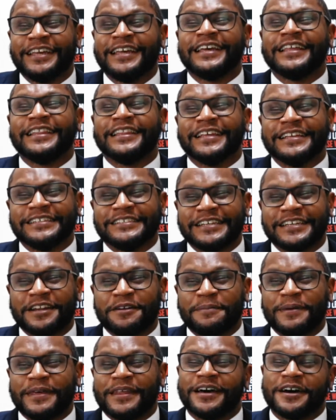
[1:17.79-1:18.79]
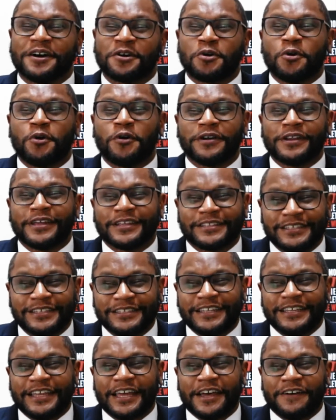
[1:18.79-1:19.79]
legitimate according to
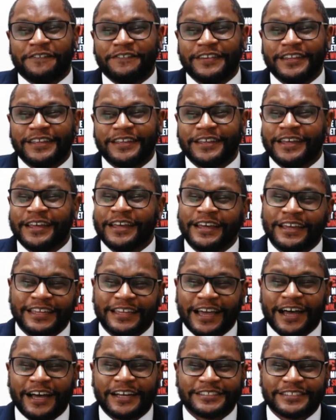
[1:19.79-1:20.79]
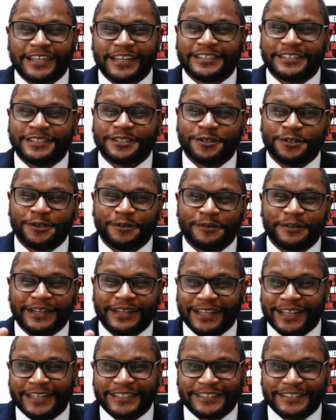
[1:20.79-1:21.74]
DFD. Y'all stay tuned. Let's